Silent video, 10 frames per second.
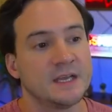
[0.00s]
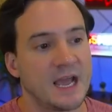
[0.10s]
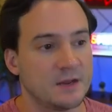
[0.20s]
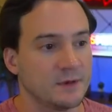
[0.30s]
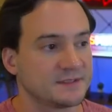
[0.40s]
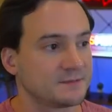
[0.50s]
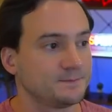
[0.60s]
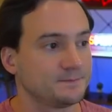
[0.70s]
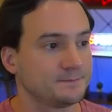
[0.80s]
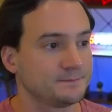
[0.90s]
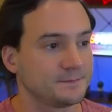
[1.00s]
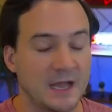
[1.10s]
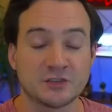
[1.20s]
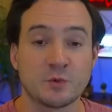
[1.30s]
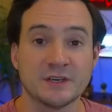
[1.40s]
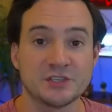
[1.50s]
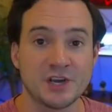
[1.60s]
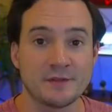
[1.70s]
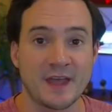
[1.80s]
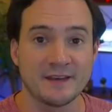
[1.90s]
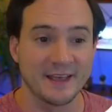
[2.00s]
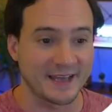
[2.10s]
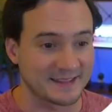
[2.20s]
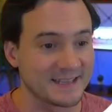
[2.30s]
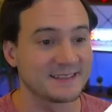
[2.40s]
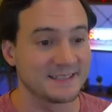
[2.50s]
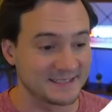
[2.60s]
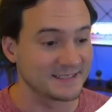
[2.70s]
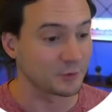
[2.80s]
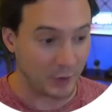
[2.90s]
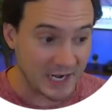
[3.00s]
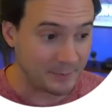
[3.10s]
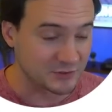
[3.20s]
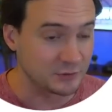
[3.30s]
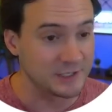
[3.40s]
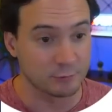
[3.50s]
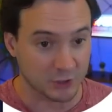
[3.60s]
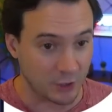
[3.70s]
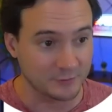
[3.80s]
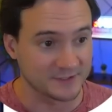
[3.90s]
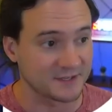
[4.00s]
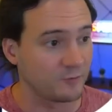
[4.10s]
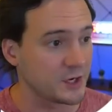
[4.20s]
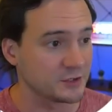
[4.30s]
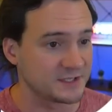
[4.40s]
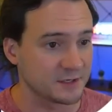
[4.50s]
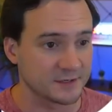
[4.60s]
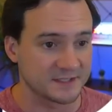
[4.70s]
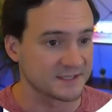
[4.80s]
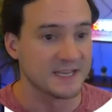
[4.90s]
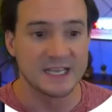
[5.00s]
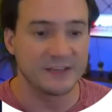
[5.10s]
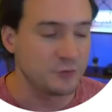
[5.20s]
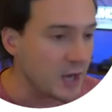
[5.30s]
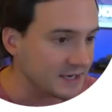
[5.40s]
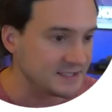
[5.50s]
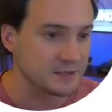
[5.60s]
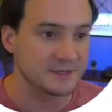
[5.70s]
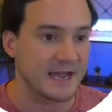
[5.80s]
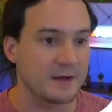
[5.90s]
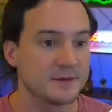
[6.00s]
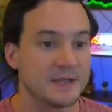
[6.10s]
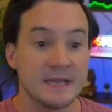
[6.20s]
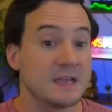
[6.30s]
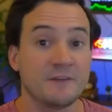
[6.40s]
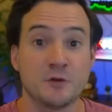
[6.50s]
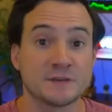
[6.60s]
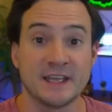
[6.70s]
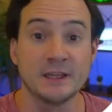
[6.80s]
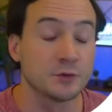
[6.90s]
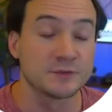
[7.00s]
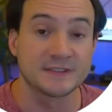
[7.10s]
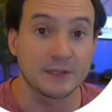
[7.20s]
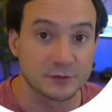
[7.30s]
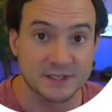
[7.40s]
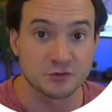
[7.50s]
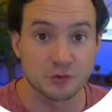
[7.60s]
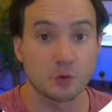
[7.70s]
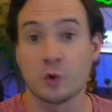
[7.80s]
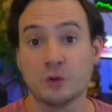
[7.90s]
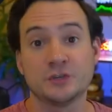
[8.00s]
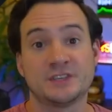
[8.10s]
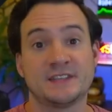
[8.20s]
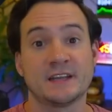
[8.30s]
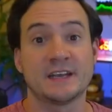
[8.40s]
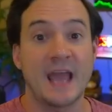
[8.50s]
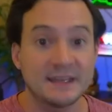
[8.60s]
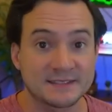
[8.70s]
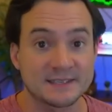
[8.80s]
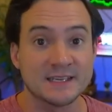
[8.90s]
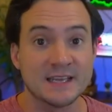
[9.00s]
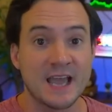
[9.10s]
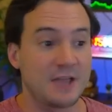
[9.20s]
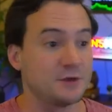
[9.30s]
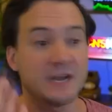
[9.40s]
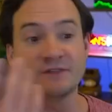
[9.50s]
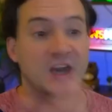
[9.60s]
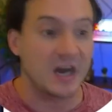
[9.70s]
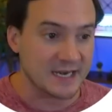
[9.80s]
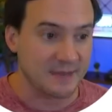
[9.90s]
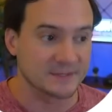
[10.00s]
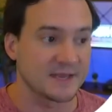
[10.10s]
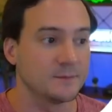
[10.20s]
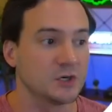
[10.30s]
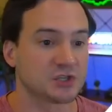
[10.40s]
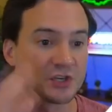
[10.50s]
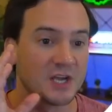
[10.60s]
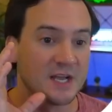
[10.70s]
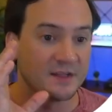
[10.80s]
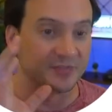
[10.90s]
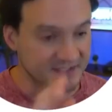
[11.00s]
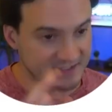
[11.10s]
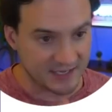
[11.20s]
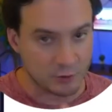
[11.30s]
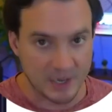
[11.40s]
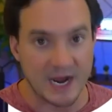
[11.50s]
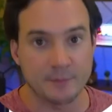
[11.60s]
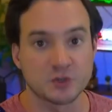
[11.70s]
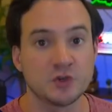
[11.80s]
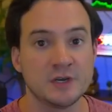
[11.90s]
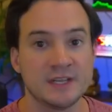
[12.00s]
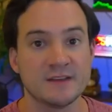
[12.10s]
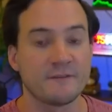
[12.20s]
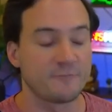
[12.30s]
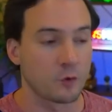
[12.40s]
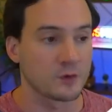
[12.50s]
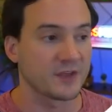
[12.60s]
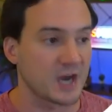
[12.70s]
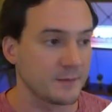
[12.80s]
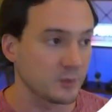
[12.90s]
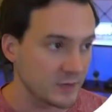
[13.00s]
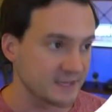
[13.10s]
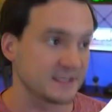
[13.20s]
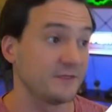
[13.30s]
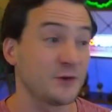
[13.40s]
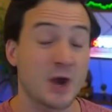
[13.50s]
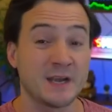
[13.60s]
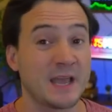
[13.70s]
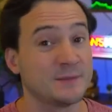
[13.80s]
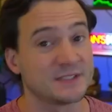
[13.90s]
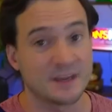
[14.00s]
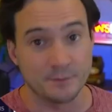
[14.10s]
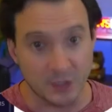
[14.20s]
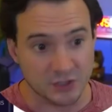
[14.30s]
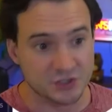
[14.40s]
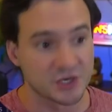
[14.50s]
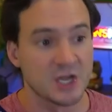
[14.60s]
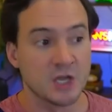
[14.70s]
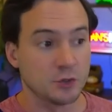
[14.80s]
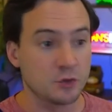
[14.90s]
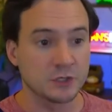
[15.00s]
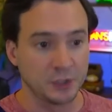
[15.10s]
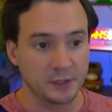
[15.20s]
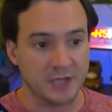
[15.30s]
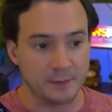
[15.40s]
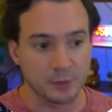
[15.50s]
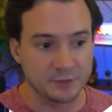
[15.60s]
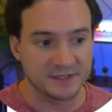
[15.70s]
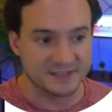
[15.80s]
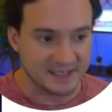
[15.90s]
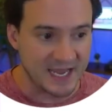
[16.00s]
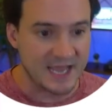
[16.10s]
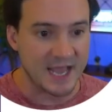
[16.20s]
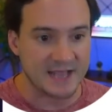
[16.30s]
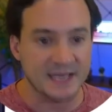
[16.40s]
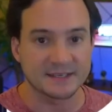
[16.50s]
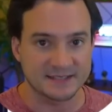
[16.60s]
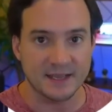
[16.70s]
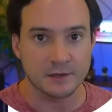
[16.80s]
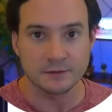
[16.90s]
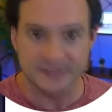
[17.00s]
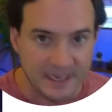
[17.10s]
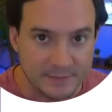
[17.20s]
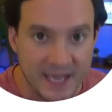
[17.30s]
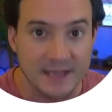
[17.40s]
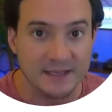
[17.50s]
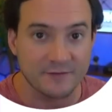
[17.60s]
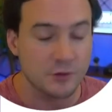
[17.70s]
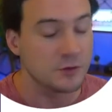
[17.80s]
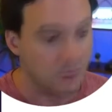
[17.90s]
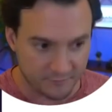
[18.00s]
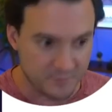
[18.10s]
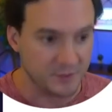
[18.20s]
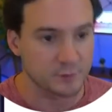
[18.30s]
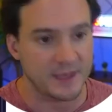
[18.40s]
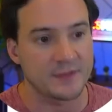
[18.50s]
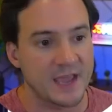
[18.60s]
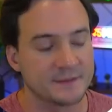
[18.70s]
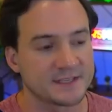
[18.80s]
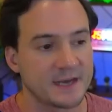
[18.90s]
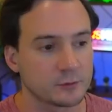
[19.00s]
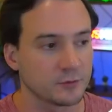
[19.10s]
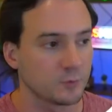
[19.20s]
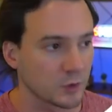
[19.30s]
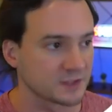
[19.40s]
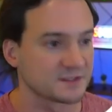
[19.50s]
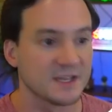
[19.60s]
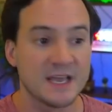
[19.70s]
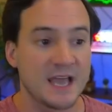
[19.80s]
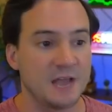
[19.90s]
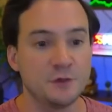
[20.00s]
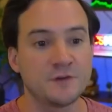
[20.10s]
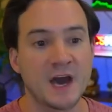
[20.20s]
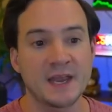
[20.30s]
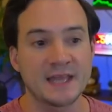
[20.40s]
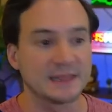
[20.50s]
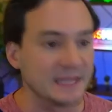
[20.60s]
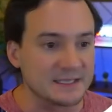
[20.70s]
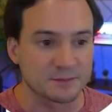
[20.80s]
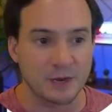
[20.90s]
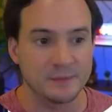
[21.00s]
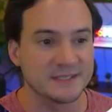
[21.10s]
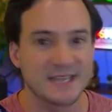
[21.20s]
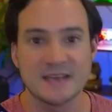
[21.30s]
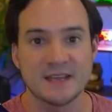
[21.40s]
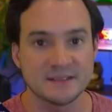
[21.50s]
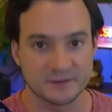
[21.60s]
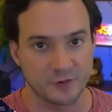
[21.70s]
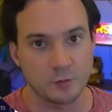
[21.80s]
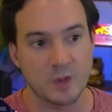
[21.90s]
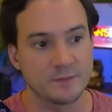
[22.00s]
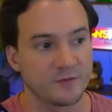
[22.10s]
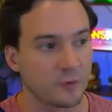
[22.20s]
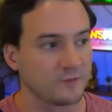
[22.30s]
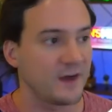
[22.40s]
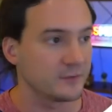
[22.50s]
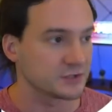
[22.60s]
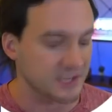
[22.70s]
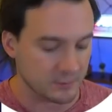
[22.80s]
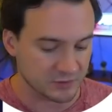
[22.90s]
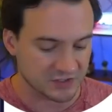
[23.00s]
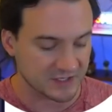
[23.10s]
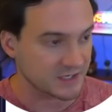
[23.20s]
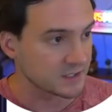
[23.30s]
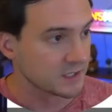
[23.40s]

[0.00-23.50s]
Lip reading: Anyways, I just wanted to share that. Like, I think this is a great opportunity regardless of what your tier is. If you got tiered down, if you're selling through Seller Central, or you're just selling on Etsy and you're not even on Amazon merch, this is a great opportunity for the coming weeks. And if you're on Amazon merch, you could literally upload this today and get a sale same day if you are familiar with how the Amazon algorithm works. And you've got at least probably 10 days of runway before Father's Day, which is on